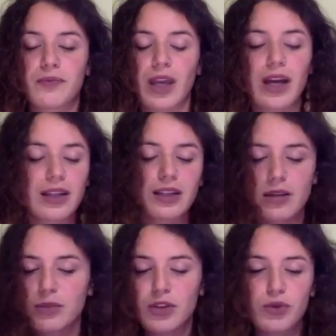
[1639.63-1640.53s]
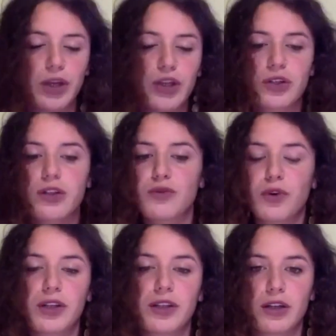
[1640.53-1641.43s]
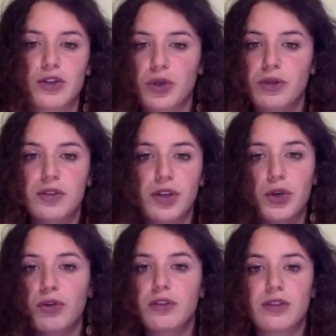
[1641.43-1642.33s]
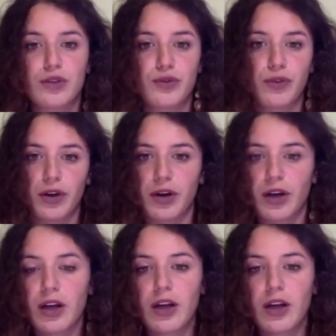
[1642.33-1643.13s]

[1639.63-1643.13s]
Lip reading: and the same situation is for the national security sphere.